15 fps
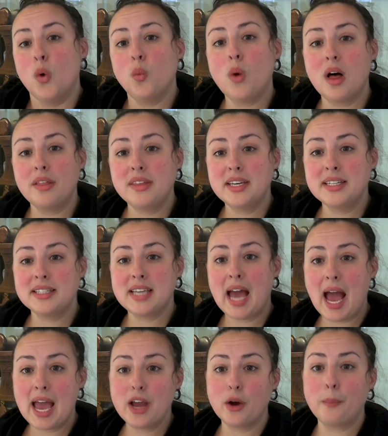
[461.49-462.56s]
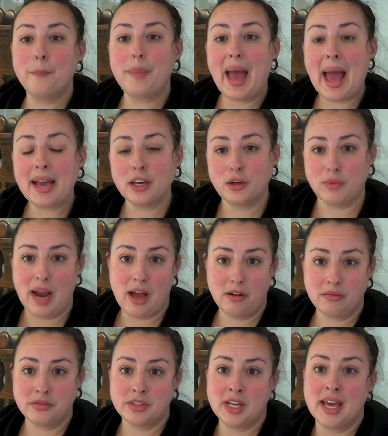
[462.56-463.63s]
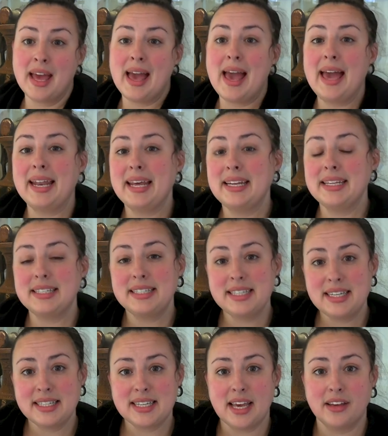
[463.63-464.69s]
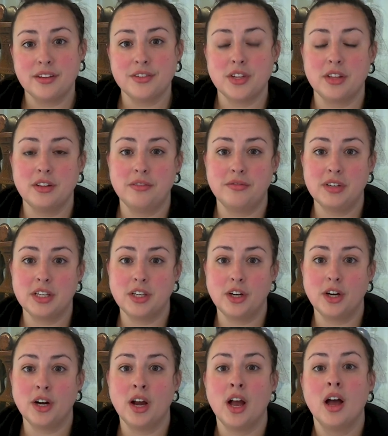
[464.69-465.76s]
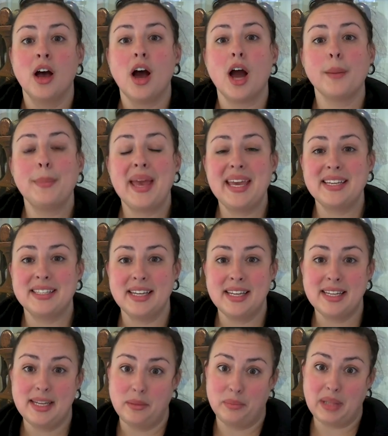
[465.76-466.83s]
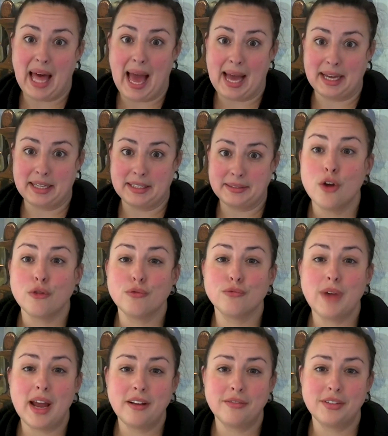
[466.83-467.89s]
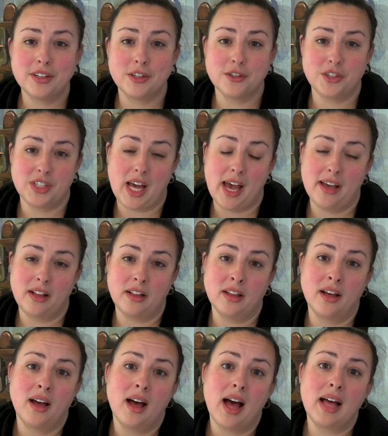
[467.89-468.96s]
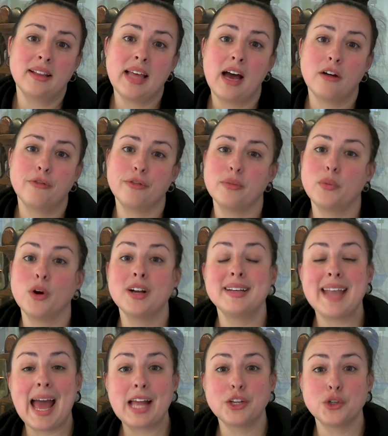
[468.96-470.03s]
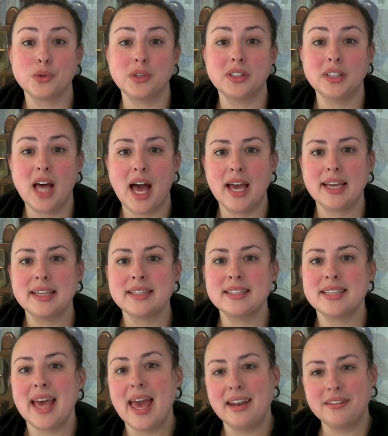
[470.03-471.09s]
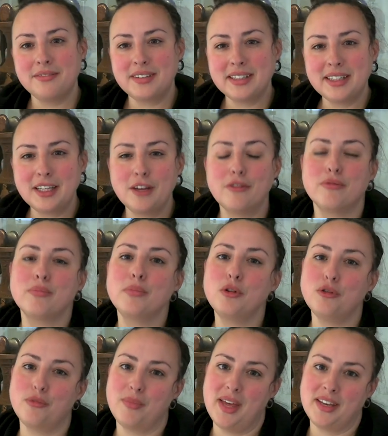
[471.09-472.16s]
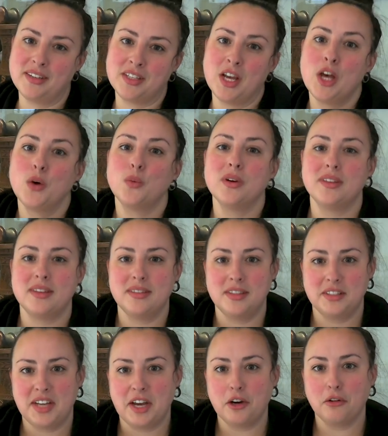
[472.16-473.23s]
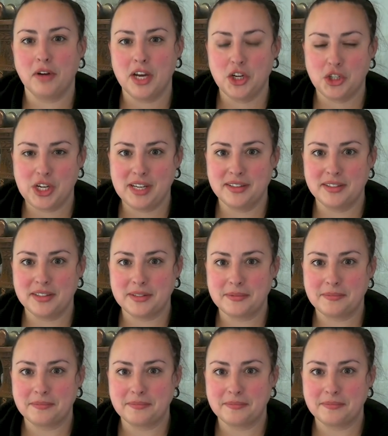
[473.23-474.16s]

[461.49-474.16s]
while the entire background and any details on the figure are painted in black. Red figure style allowed for more natural lines and a feeling of movement within the decorations.